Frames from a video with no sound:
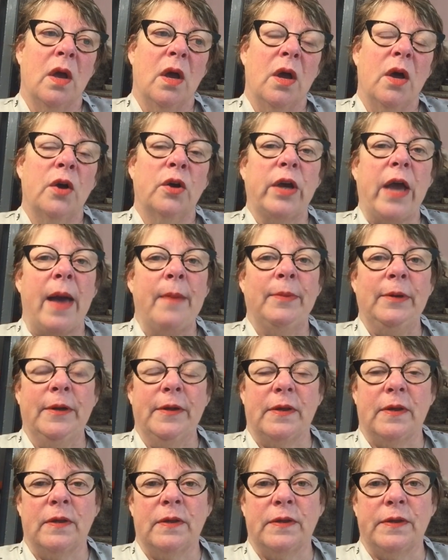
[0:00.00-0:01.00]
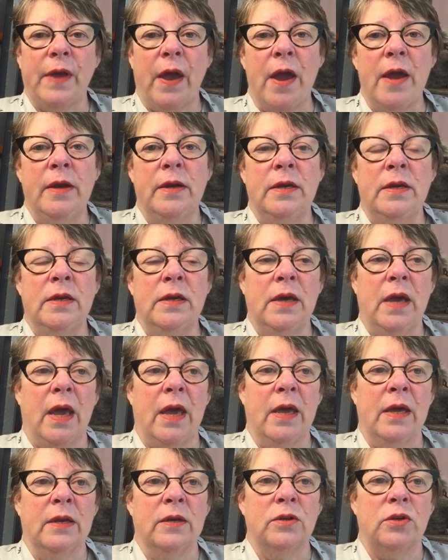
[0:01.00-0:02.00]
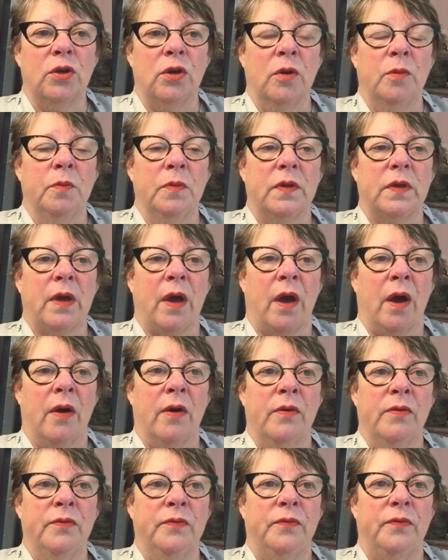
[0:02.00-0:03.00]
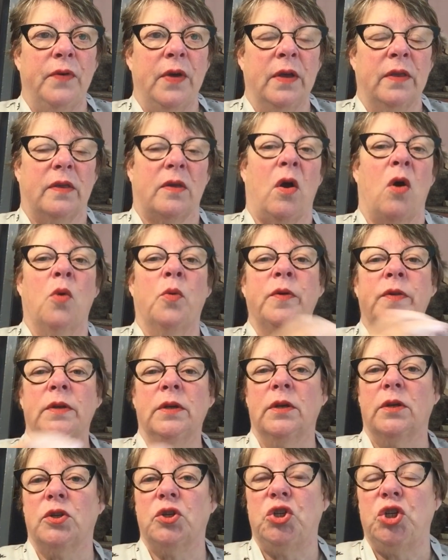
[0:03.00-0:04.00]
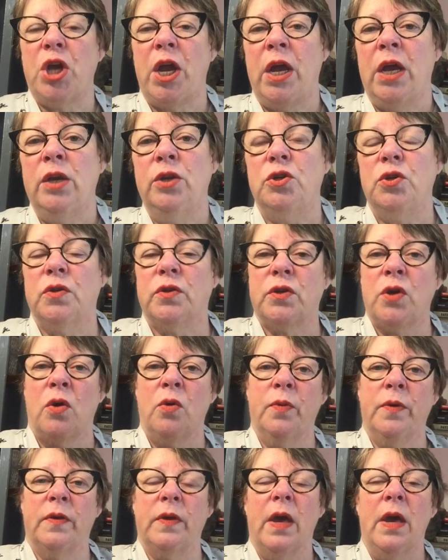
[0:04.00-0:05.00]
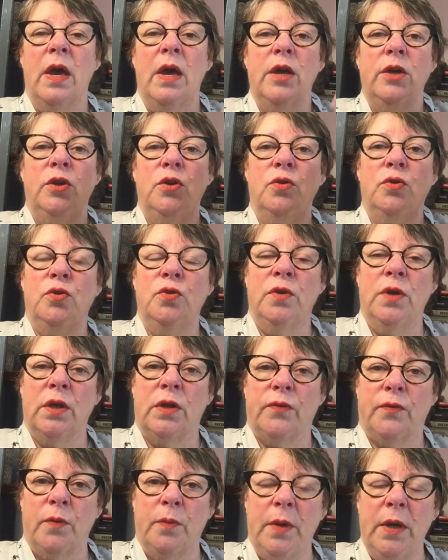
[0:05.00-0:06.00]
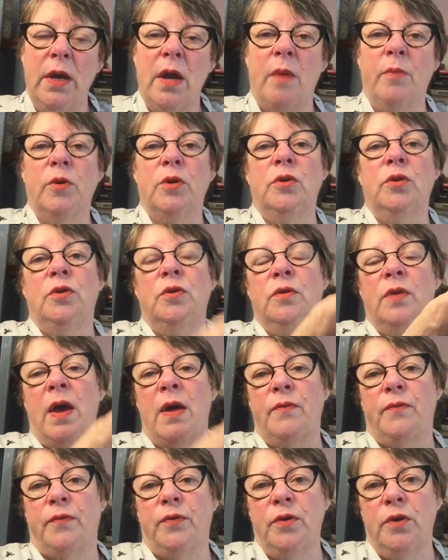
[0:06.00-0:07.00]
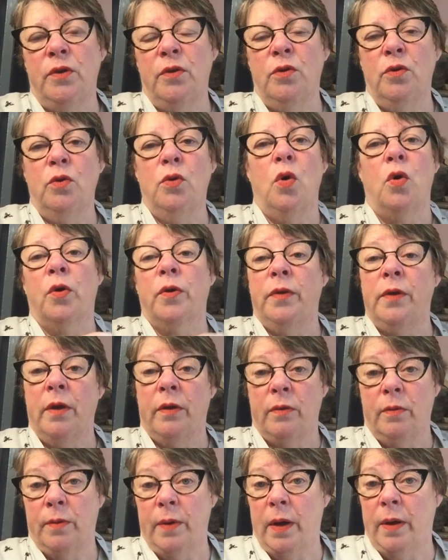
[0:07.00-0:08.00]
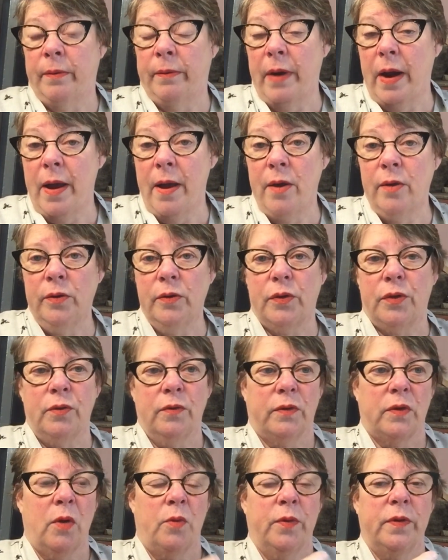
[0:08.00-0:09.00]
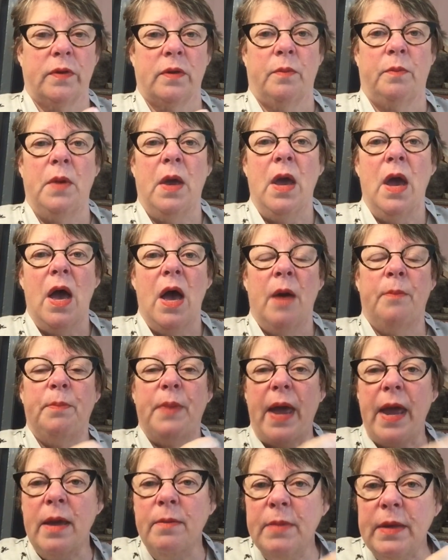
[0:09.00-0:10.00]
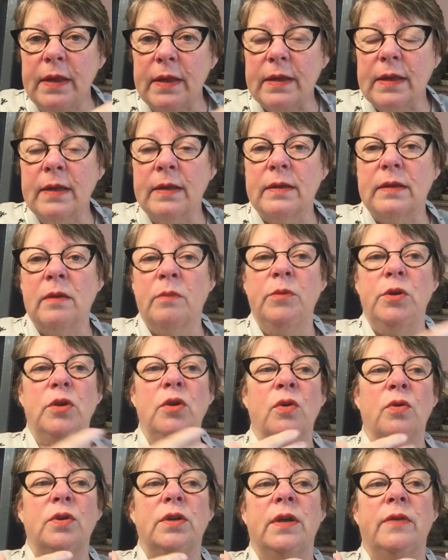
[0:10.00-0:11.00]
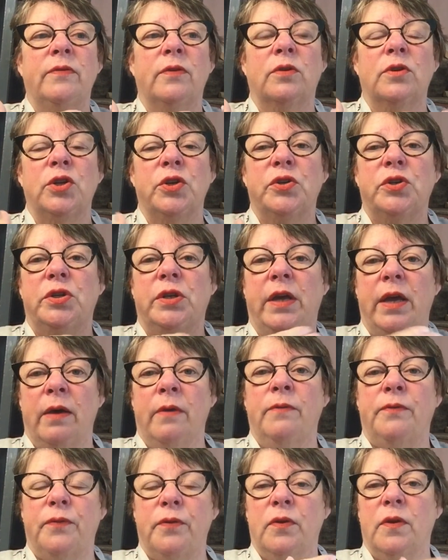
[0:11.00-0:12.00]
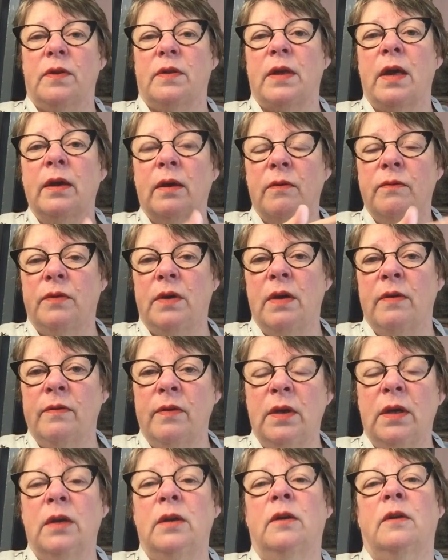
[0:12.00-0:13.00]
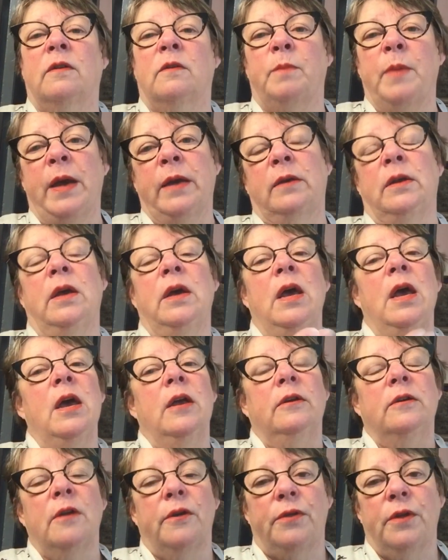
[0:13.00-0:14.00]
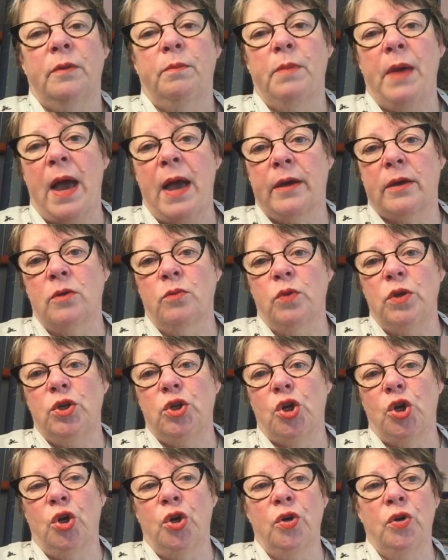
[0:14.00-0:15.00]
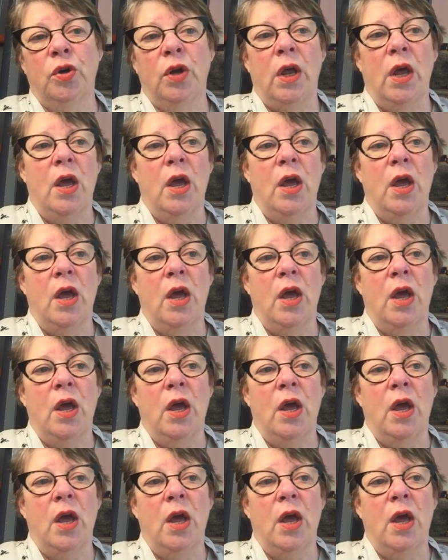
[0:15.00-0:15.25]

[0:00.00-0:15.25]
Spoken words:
a capitalist society, in terms of it's always an exchange. It's always, you do this for me, I'm going to do that for you, or the other way around. There's always a payment system. You don't ever just give for the sake of giving and expect nothing back in return.